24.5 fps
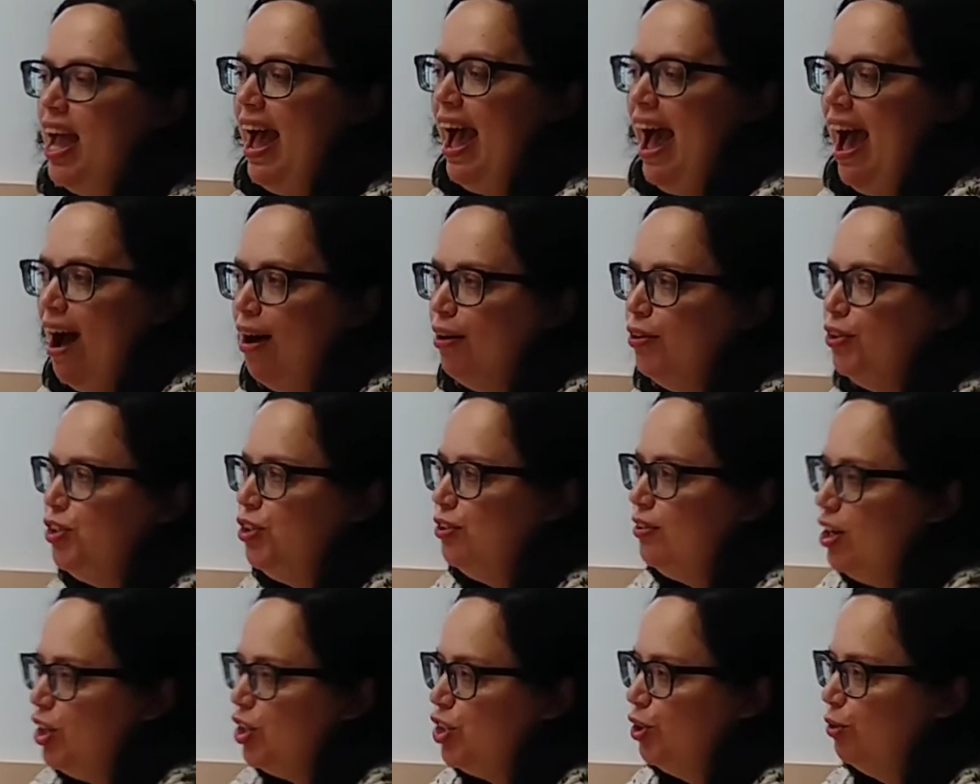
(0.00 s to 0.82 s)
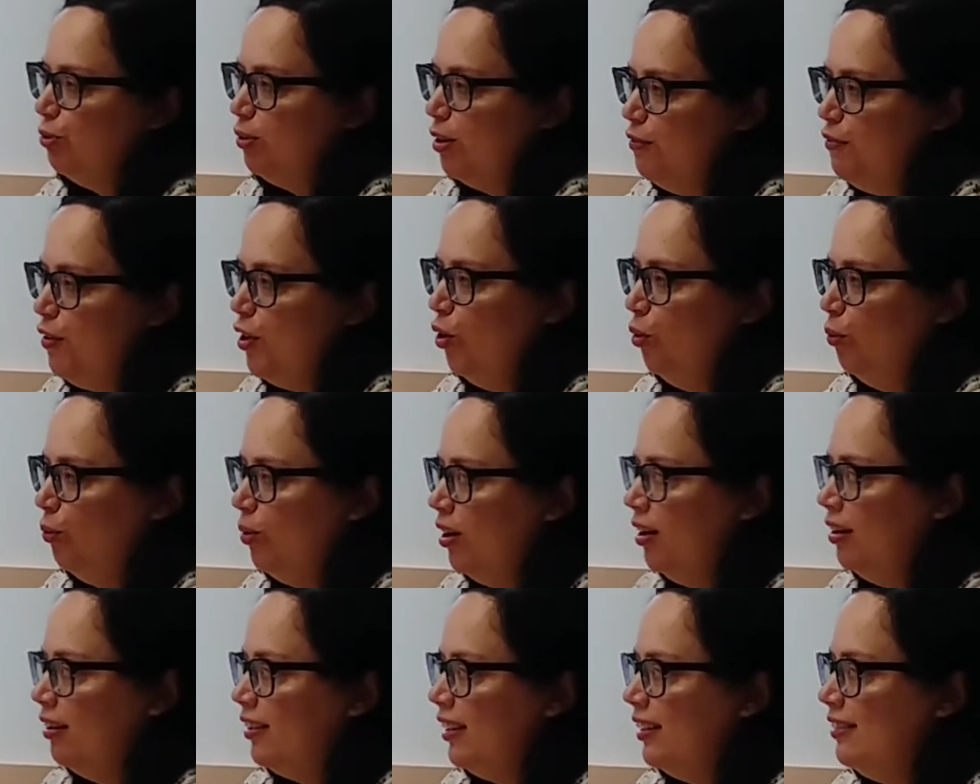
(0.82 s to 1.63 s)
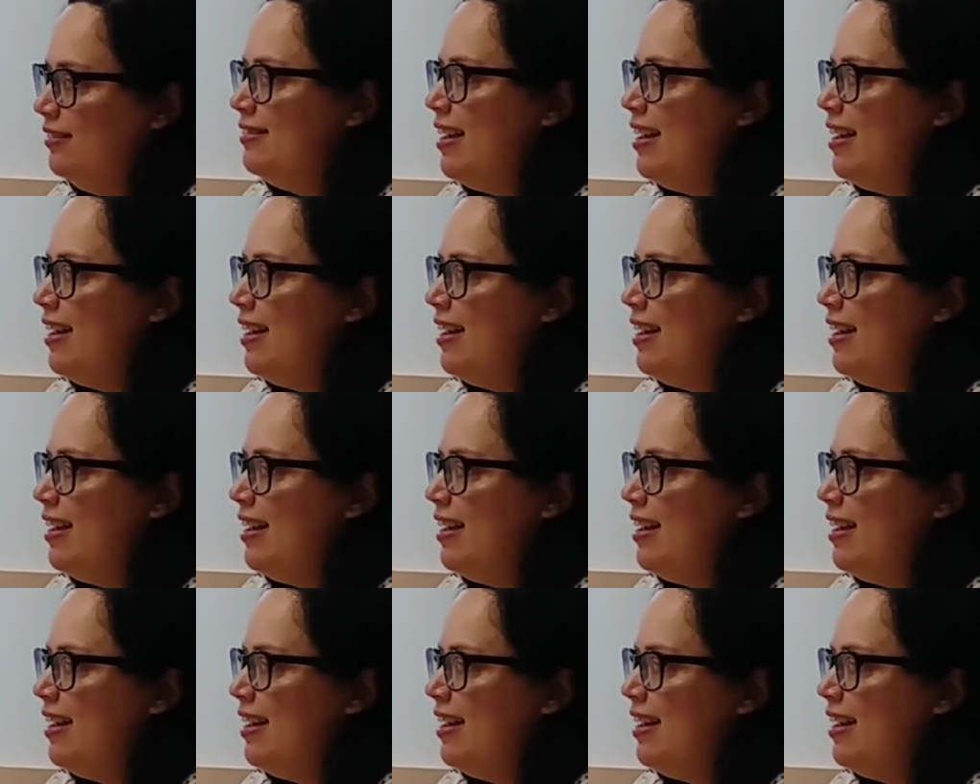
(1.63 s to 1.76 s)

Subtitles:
how judicial review works,